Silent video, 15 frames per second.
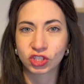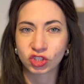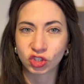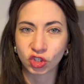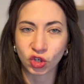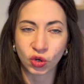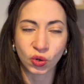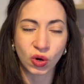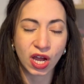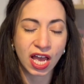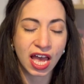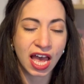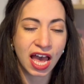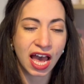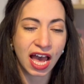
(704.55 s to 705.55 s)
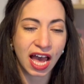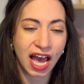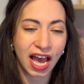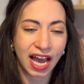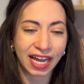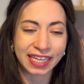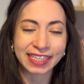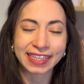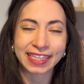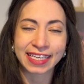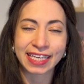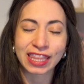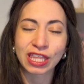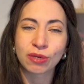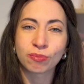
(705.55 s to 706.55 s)
So I
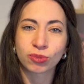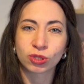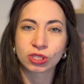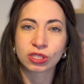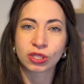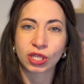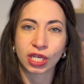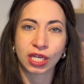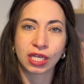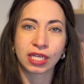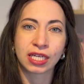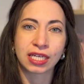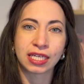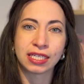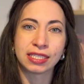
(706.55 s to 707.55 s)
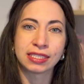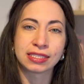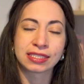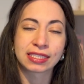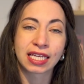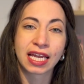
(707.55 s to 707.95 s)
think the important thing is